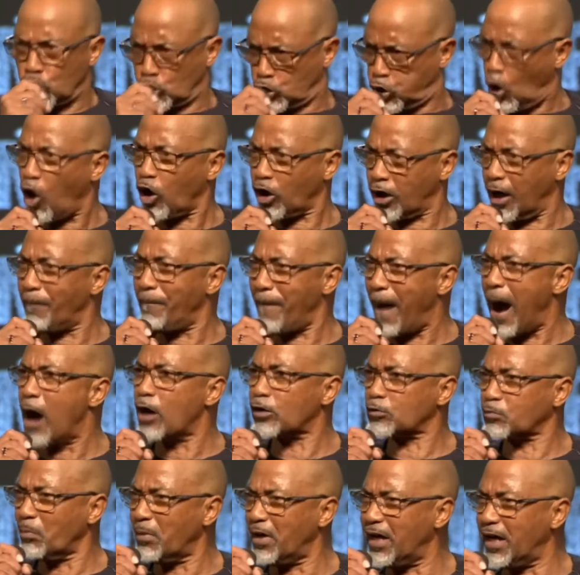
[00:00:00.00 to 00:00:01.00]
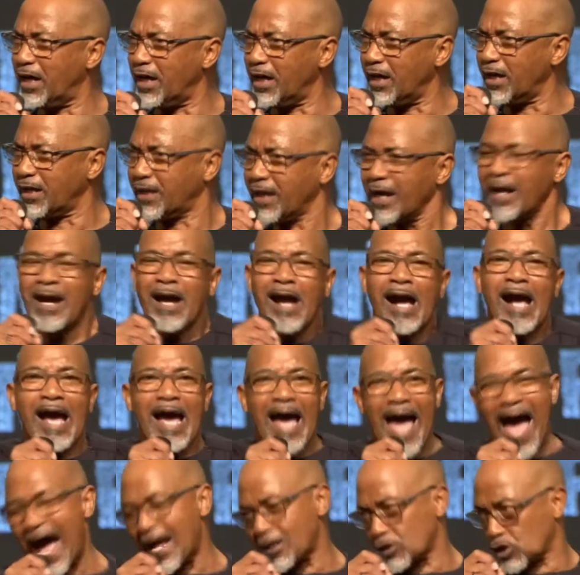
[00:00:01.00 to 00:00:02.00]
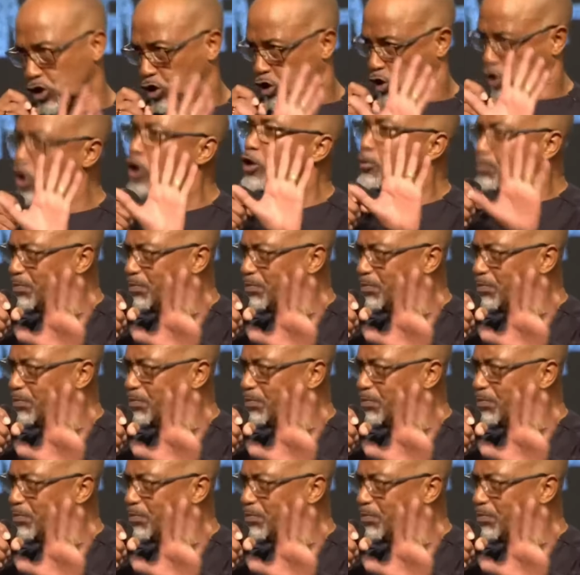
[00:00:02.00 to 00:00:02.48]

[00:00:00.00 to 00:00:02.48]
talk about me and shook